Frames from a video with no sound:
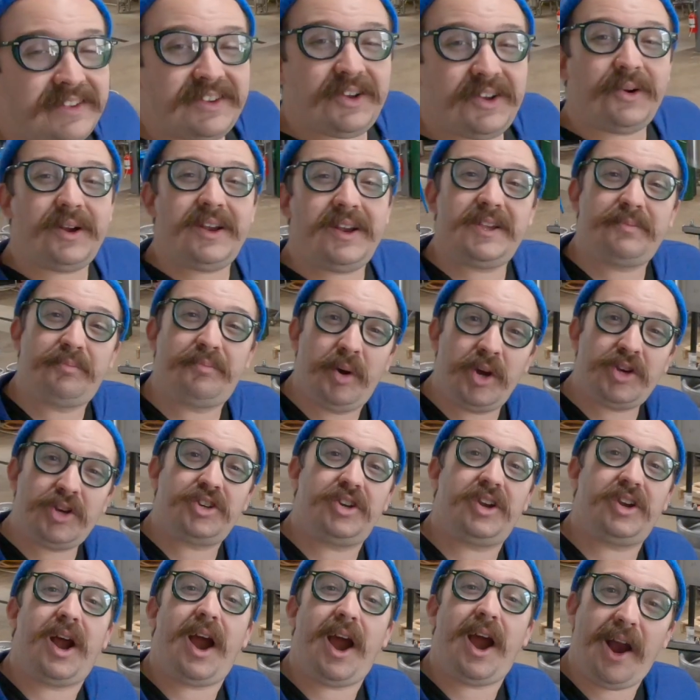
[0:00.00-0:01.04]
doing is
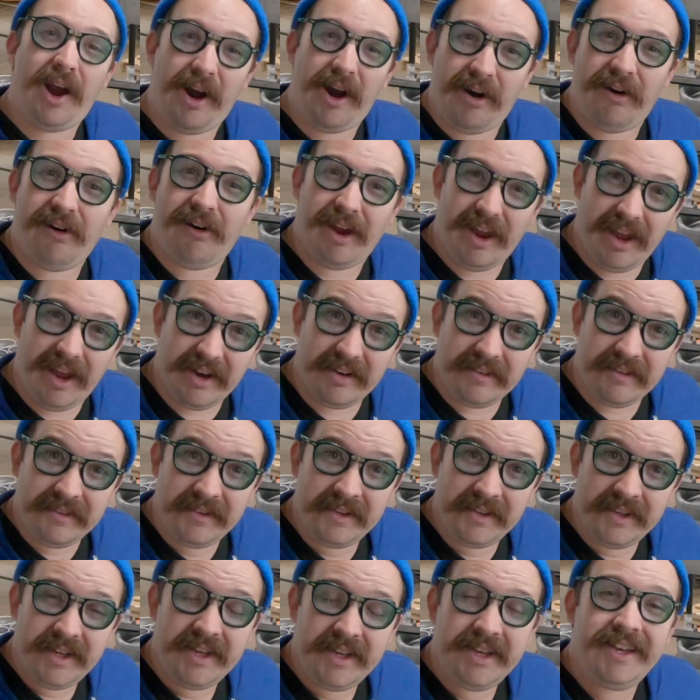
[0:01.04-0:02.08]
pushing air in.
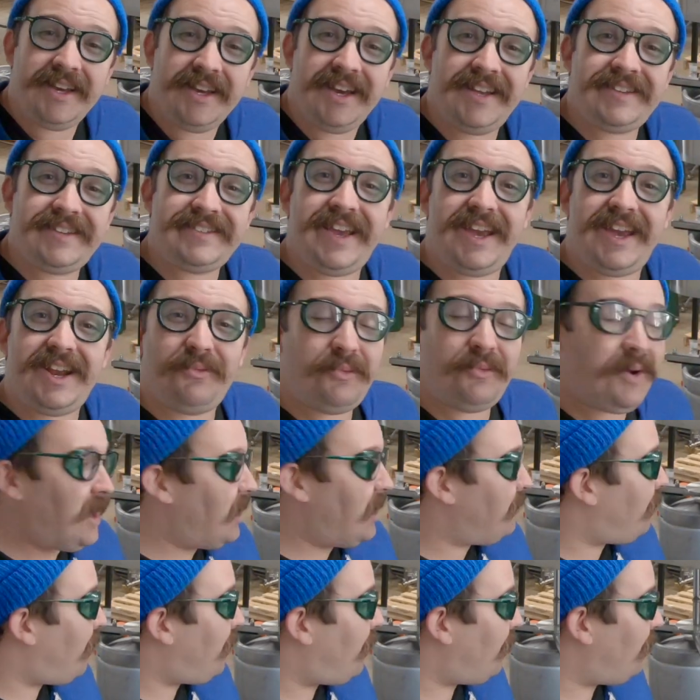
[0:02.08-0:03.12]
It's getting
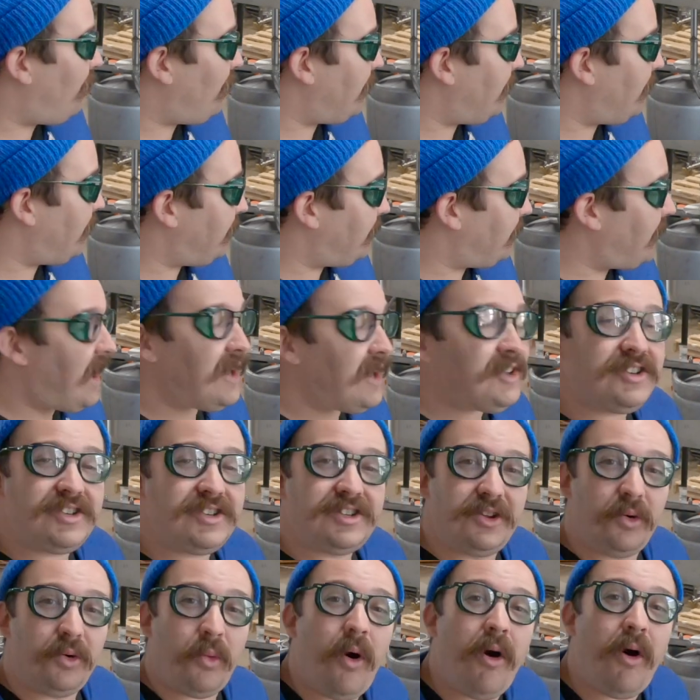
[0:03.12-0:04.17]
rid of all the, not
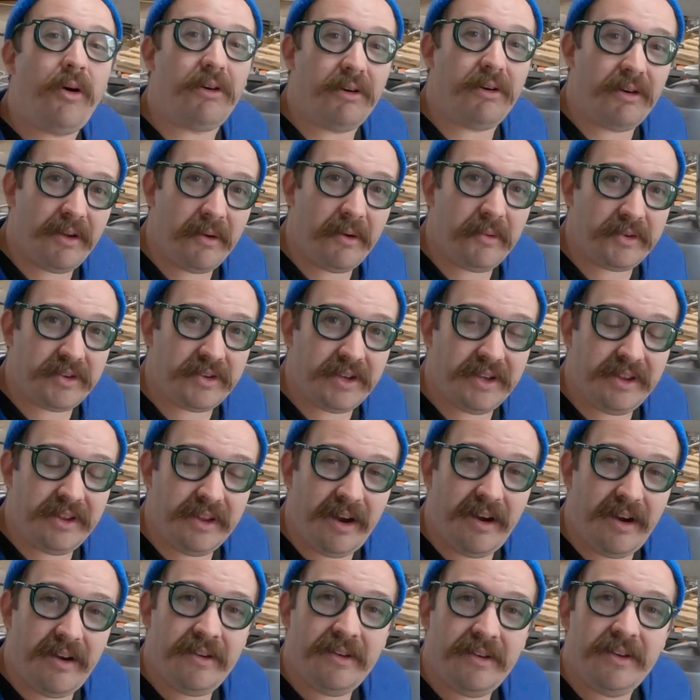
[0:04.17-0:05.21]
just the water that was in
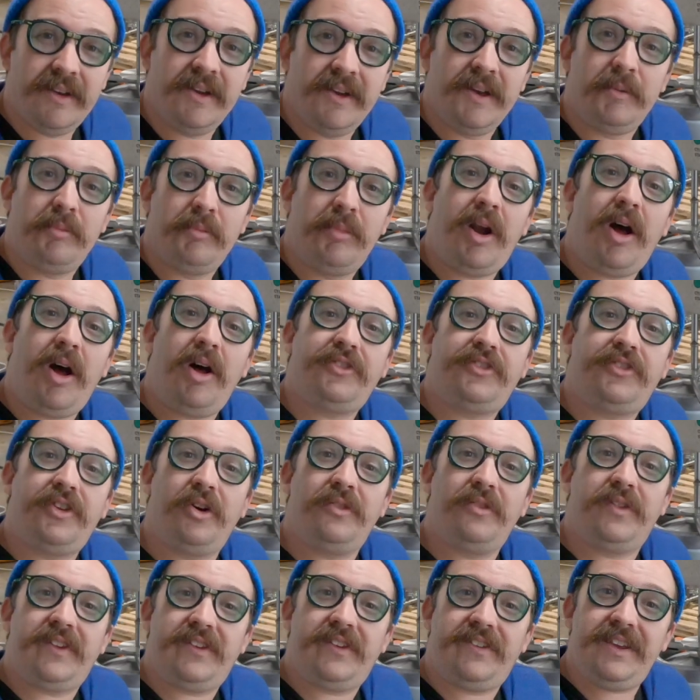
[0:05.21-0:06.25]
there, but
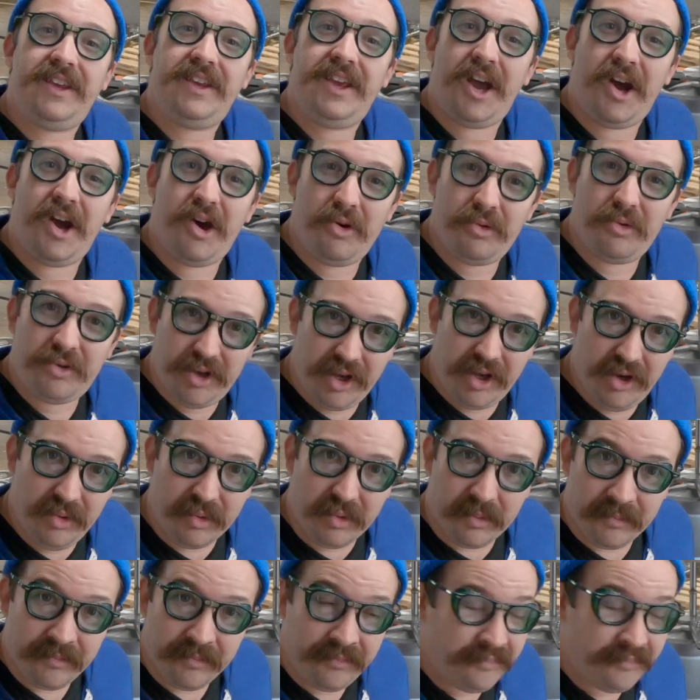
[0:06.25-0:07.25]
also the CO2.